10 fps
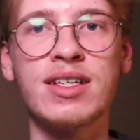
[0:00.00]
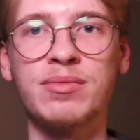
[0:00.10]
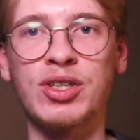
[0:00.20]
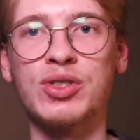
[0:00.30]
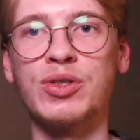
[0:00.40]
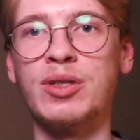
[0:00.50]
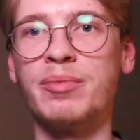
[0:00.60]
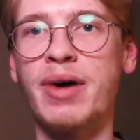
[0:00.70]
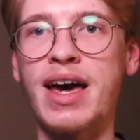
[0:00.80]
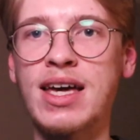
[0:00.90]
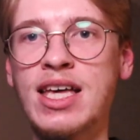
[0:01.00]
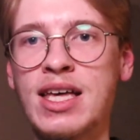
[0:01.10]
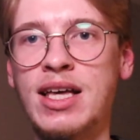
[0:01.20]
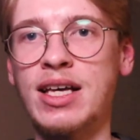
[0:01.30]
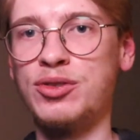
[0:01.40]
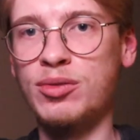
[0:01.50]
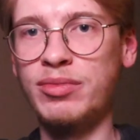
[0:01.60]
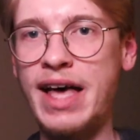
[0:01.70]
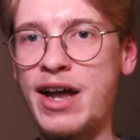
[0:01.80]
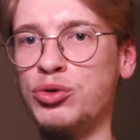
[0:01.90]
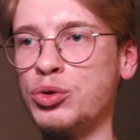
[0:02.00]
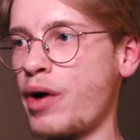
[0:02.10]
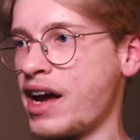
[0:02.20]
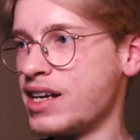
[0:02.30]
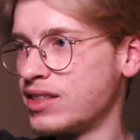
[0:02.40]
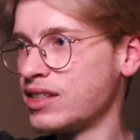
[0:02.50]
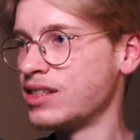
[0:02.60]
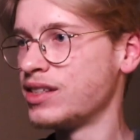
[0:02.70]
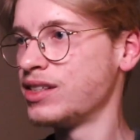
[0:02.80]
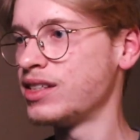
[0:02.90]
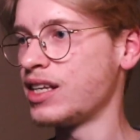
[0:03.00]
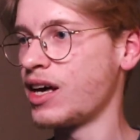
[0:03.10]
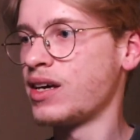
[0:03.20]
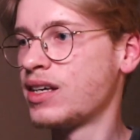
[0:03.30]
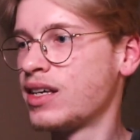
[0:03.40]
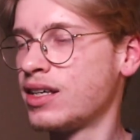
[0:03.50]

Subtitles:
Make sure that my, do some lateral raises, you know,